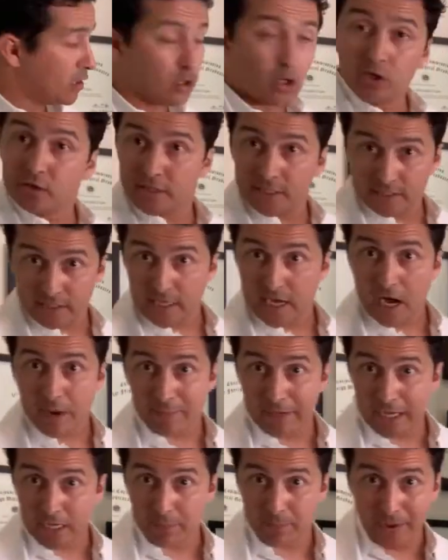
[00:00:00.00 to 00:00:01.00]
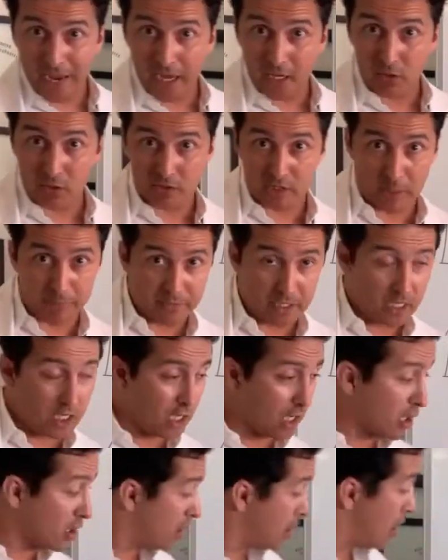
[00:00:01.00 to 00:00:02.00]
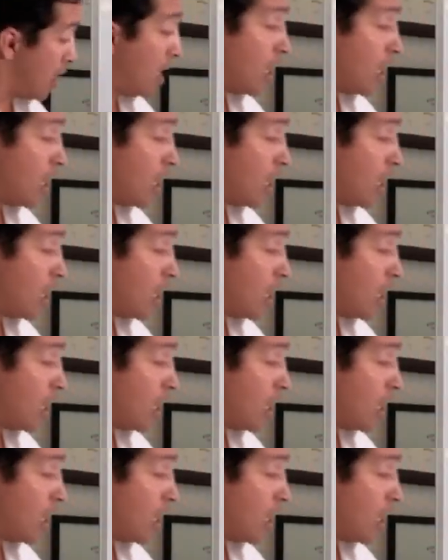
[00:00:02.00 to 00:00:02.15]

Don't think that I'm getting paid or something here.